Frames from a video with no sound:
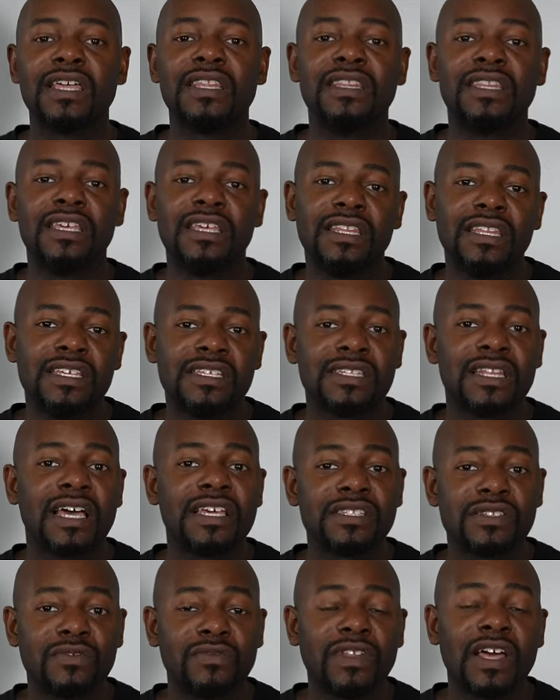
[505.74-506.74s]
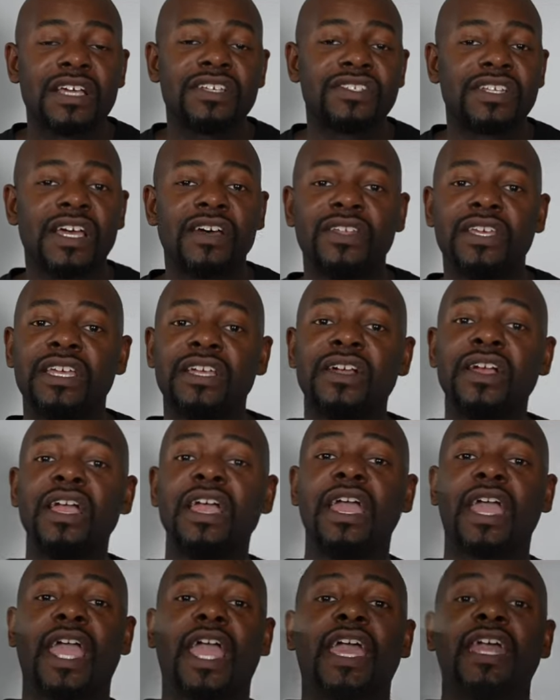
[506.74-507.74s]
Then these lights will flash down here
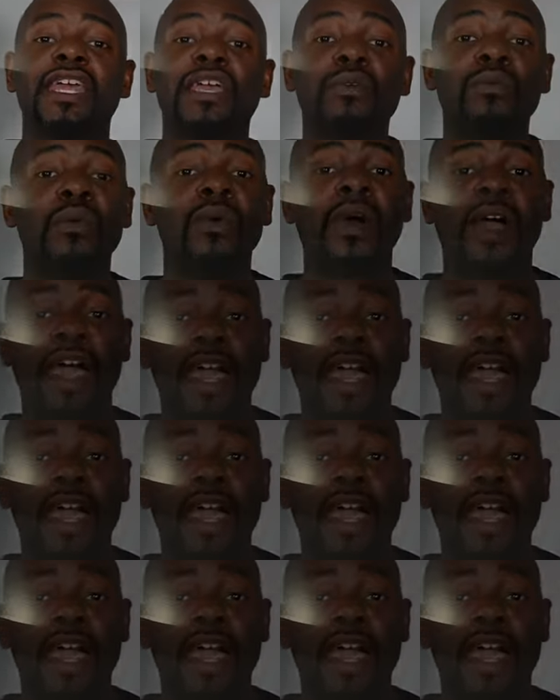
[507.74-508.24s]
and it will